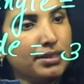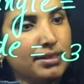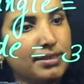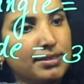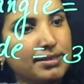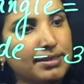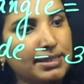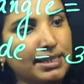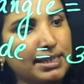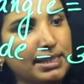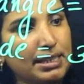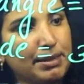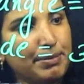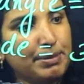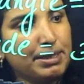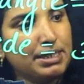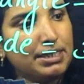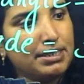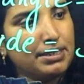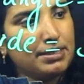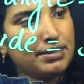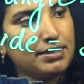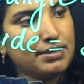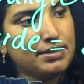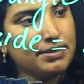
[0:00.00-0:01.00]

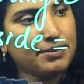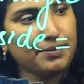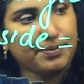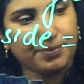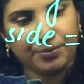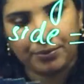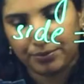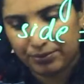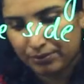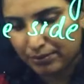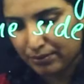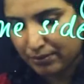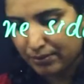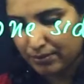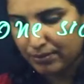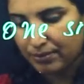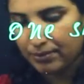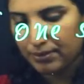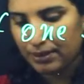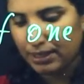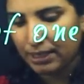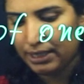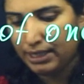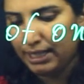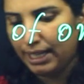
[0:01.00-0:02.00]
centimeters.
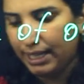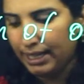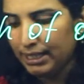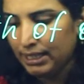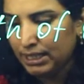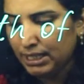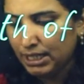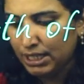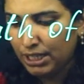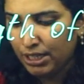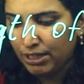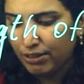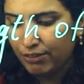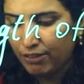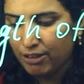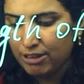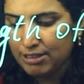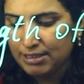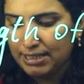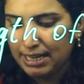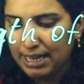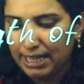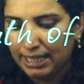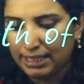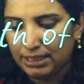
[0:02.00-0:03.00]
Then, what is
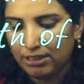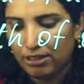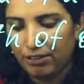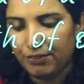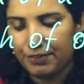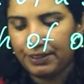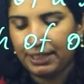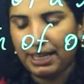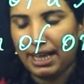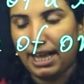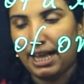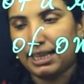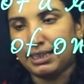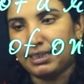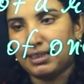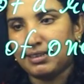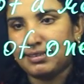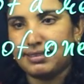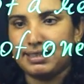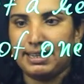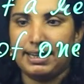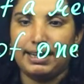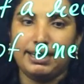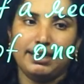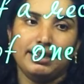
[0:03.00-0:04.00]
the length of the other
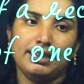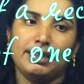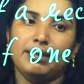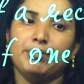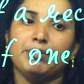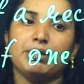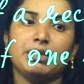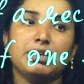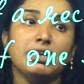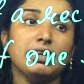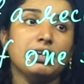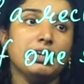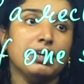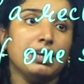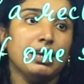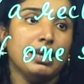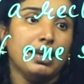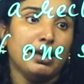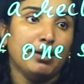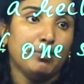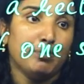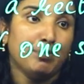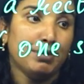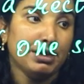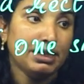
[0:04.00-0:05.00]
side? Namukku
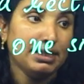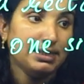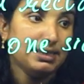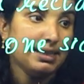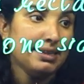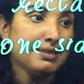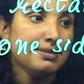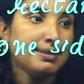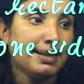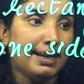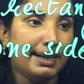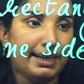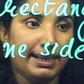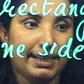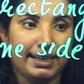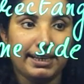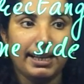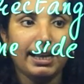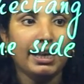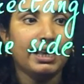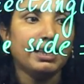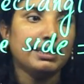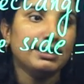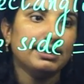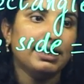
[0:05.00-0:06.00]
matte side inde
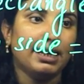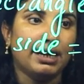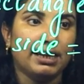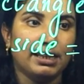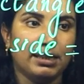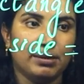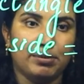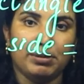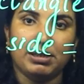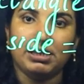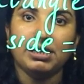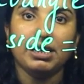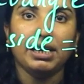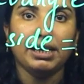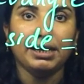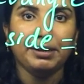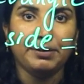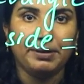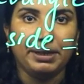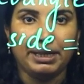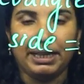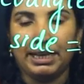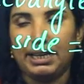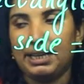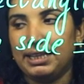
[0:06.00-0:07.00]
length aanu namukku
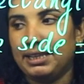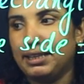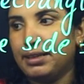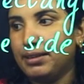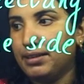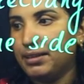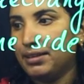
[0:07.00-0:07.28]
kandupidikkanathu.